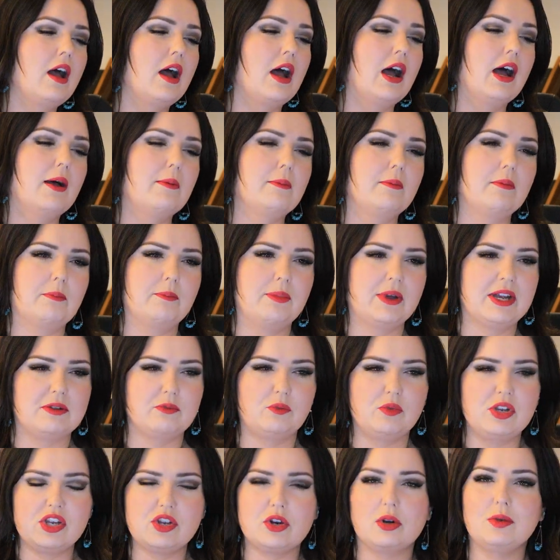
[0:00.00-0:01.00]

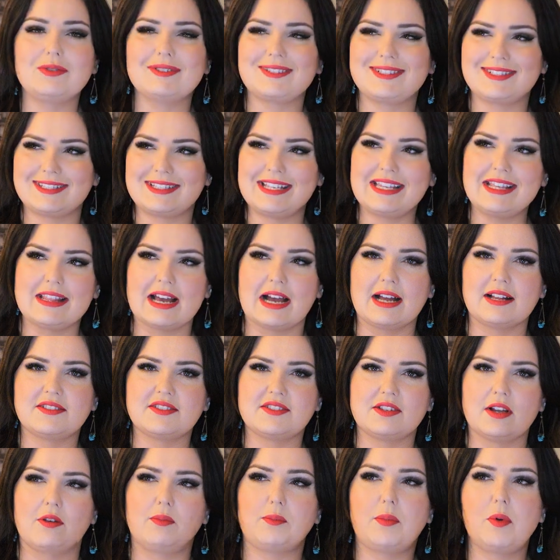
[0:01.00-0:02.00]
But you don't see that
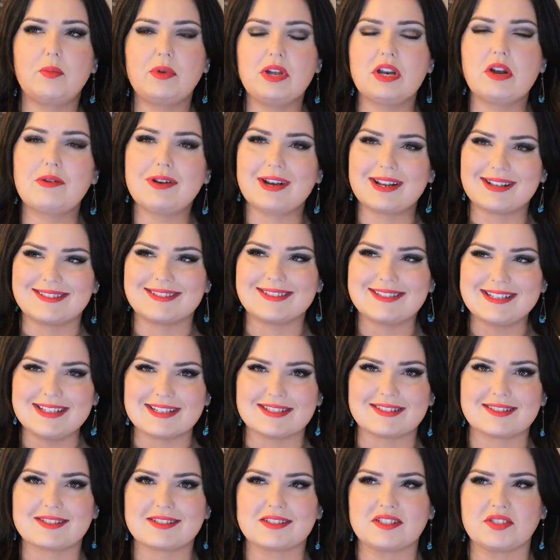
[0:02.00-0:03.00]
stuff, but we know it
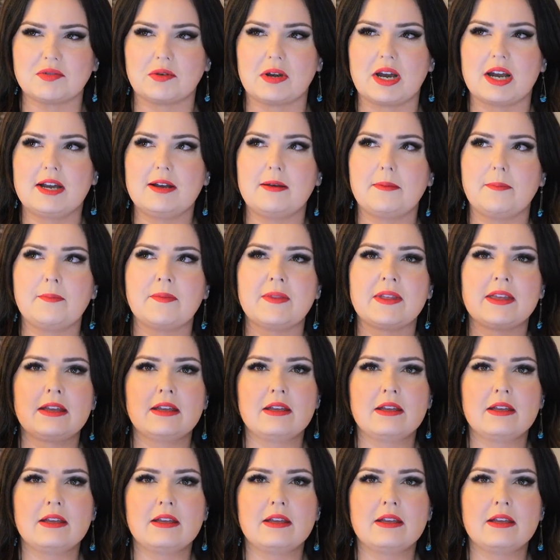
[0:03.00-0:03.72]
exists, right?